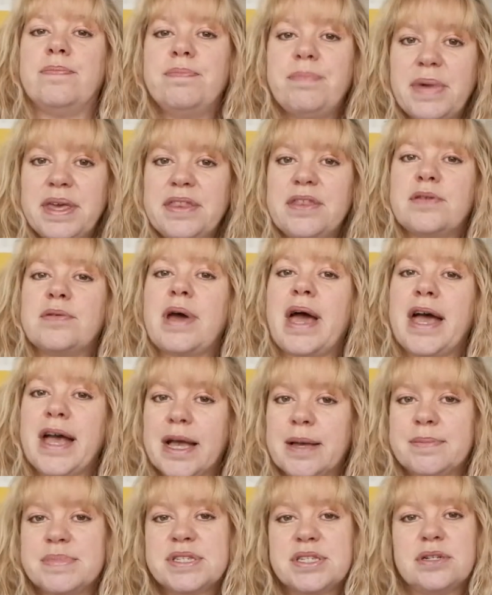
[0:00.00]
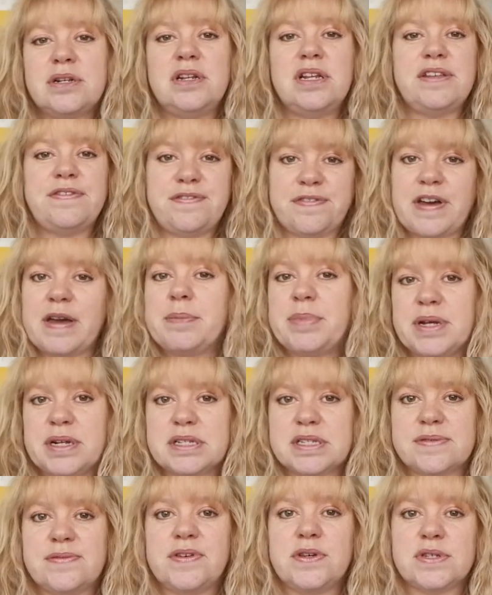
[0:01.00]
Make them absolutely
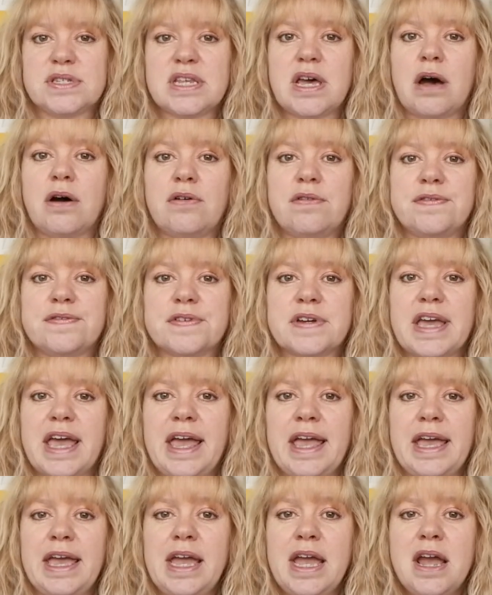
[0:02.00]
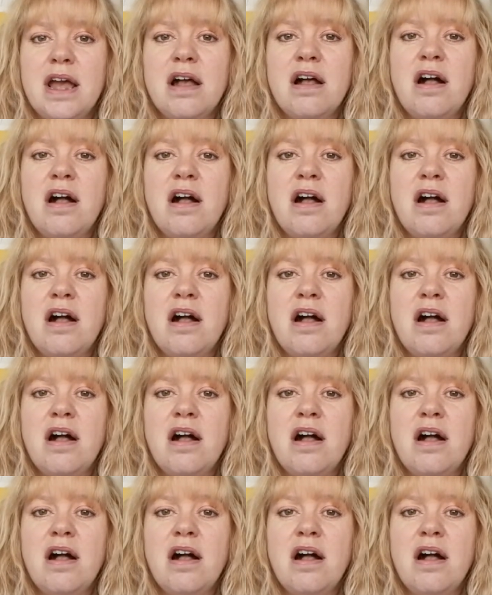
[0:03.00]
fabulous for yourself, okay?